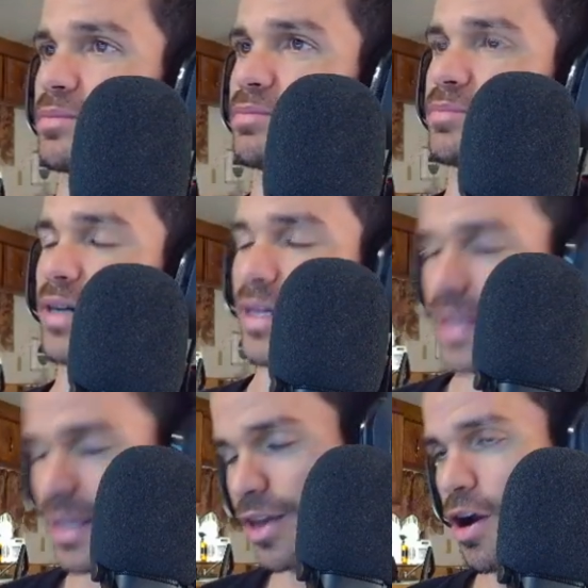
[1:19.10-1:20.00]
but I
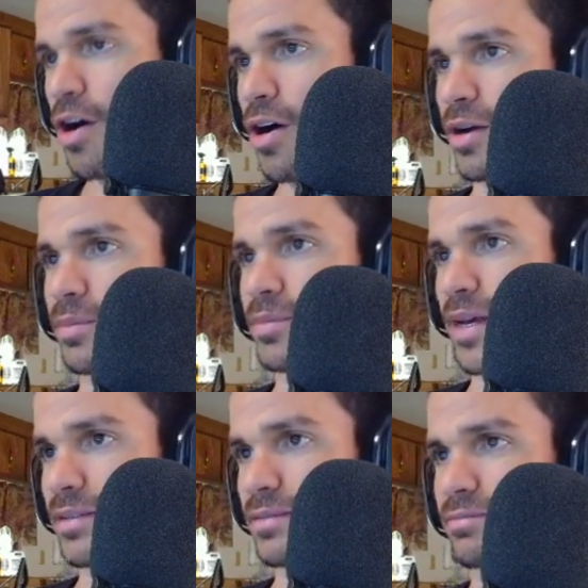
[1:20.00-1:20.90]
think they are, I'm
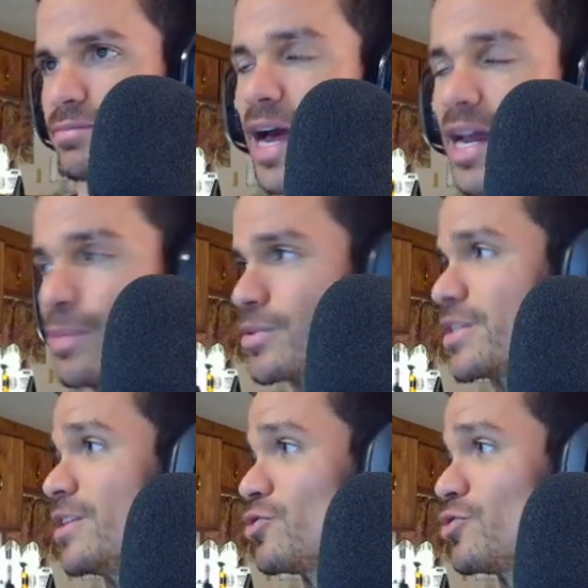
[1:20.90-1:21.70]
like 90%